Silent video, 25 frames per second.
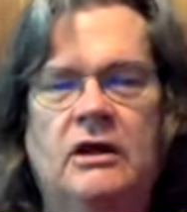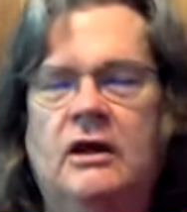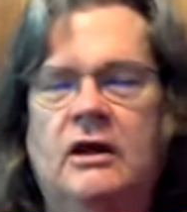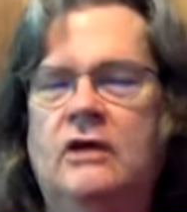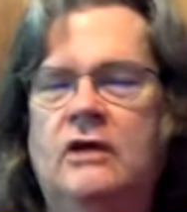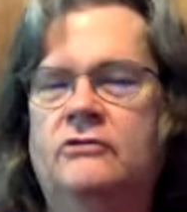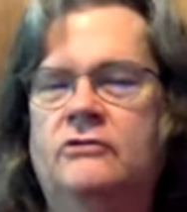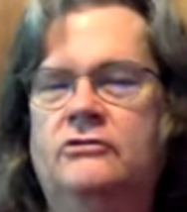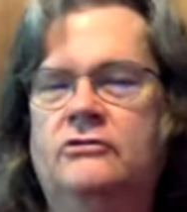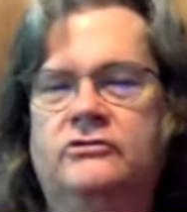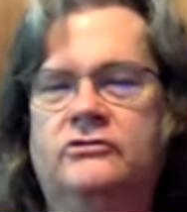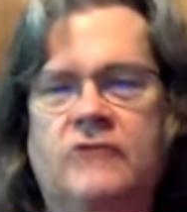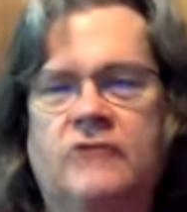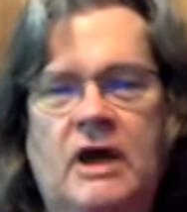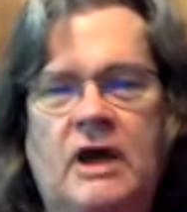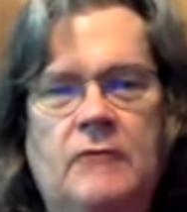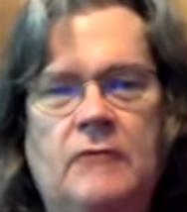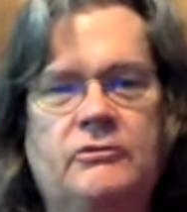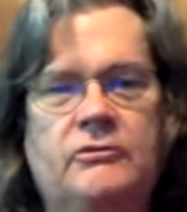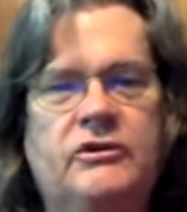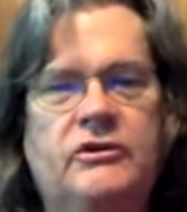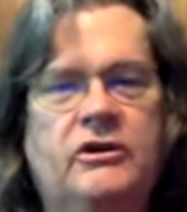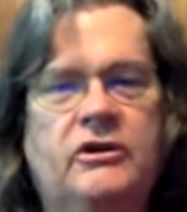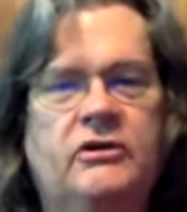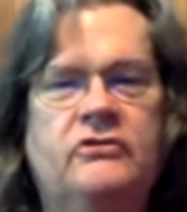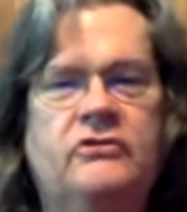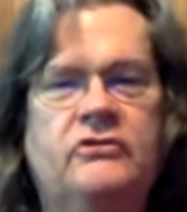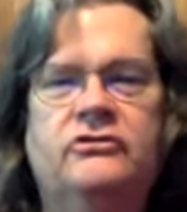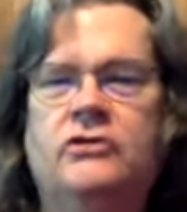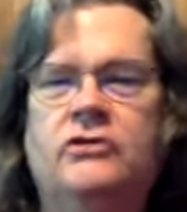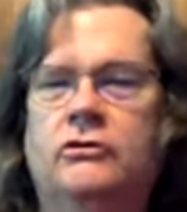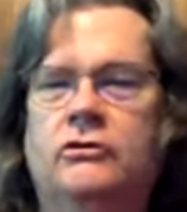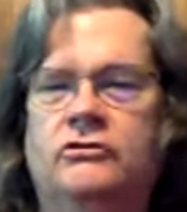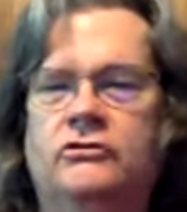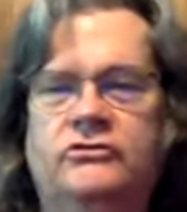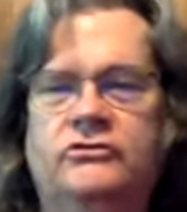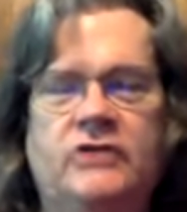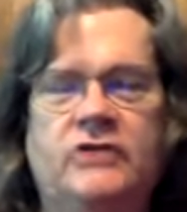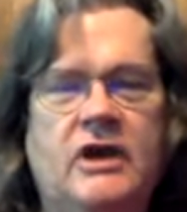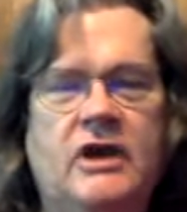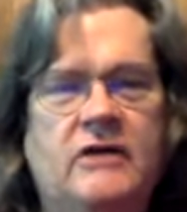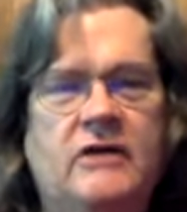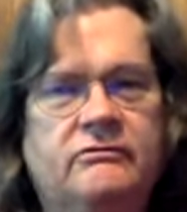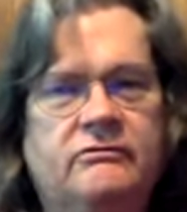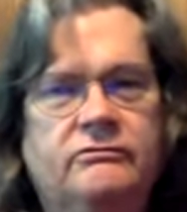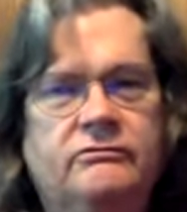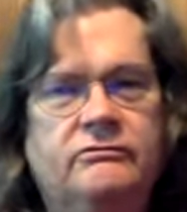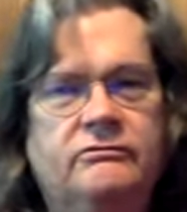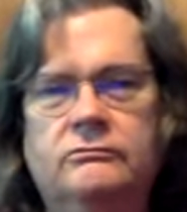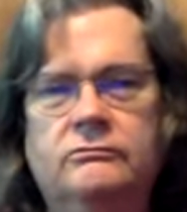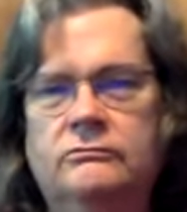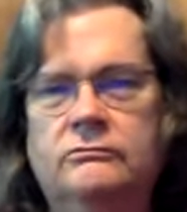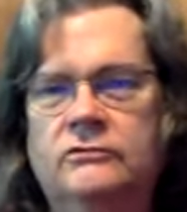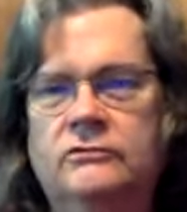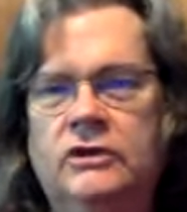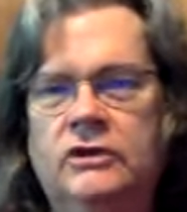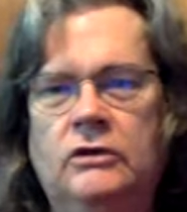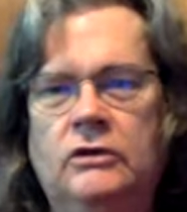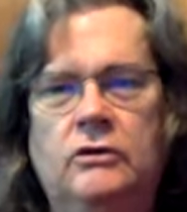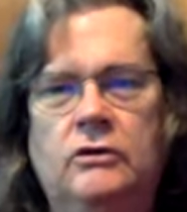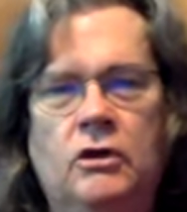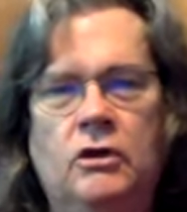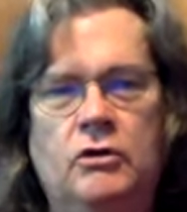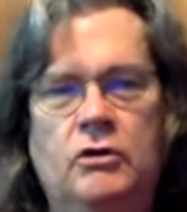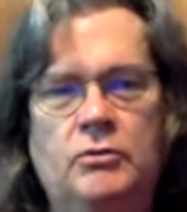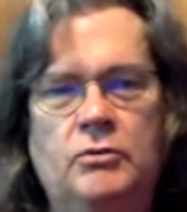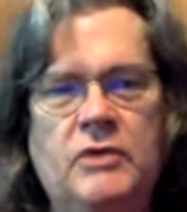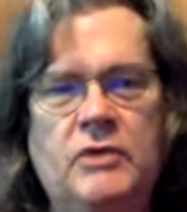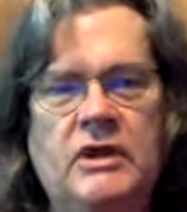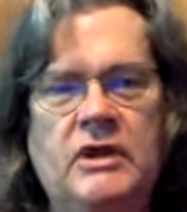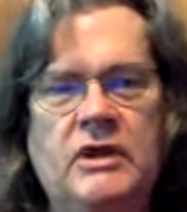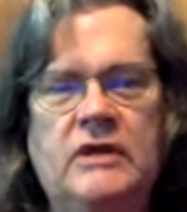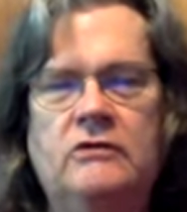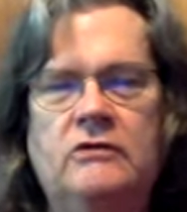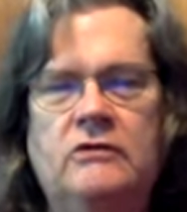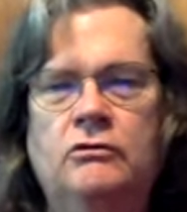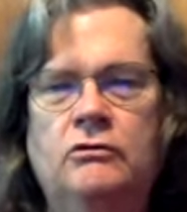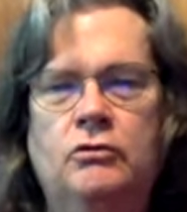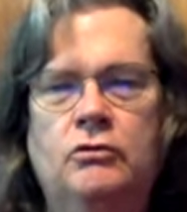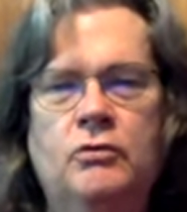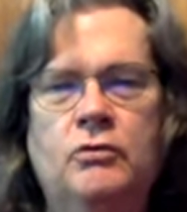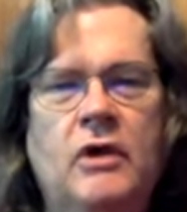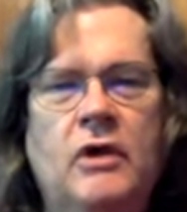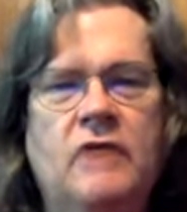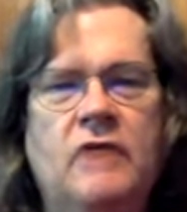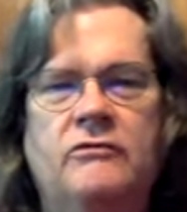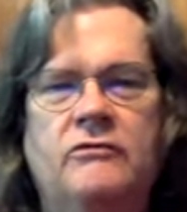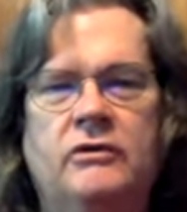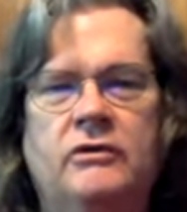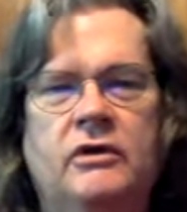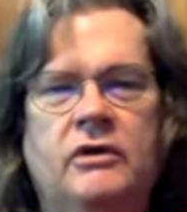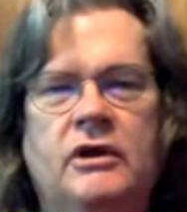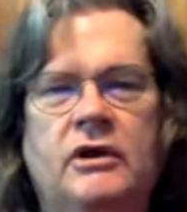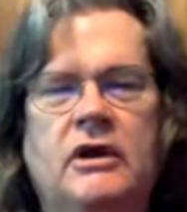there's commentaries go to jeff you know go to me whoever